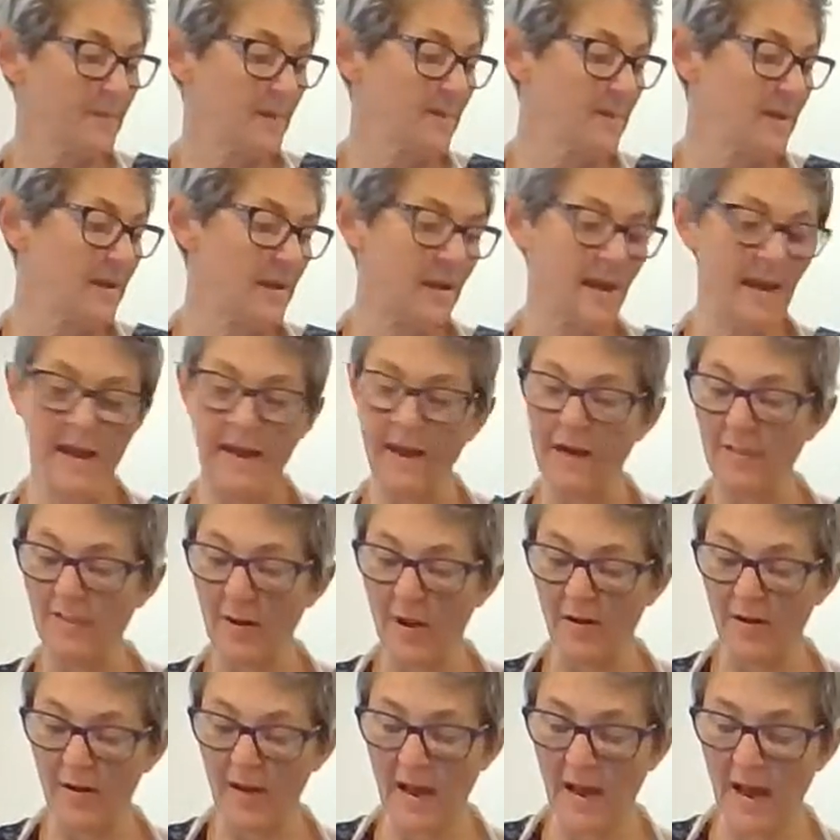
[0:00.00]
I'm going to add
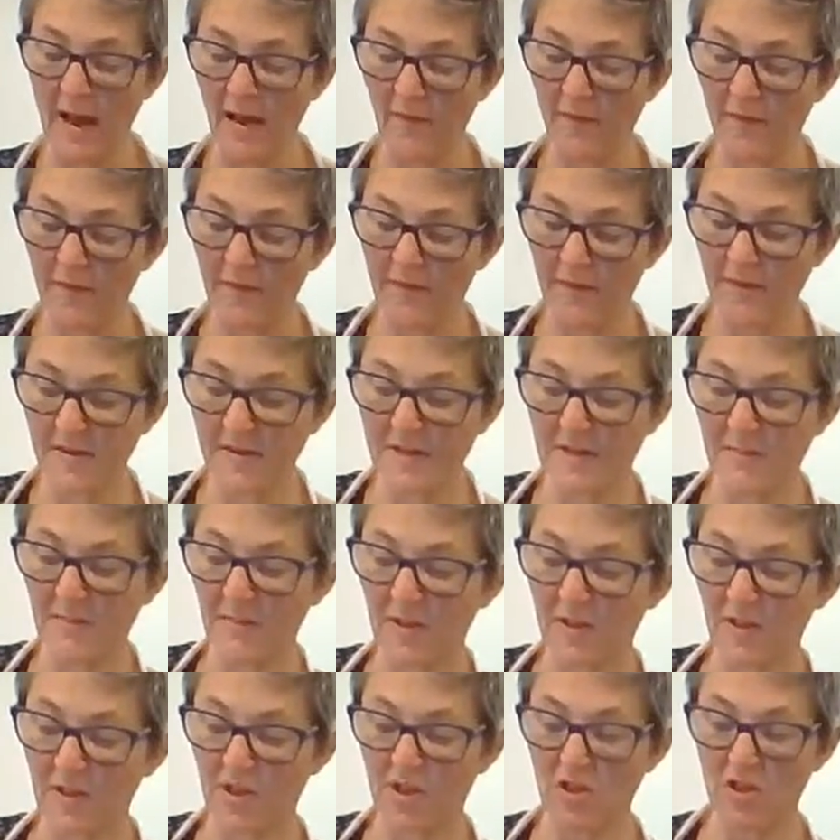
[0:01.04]
about half of this
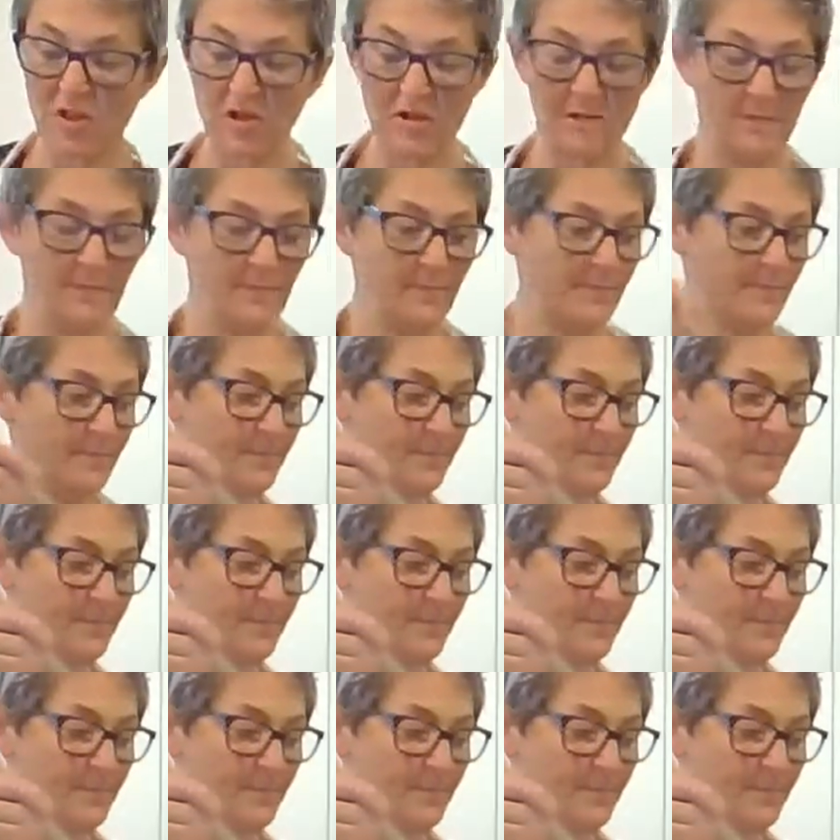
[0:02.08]
mixture.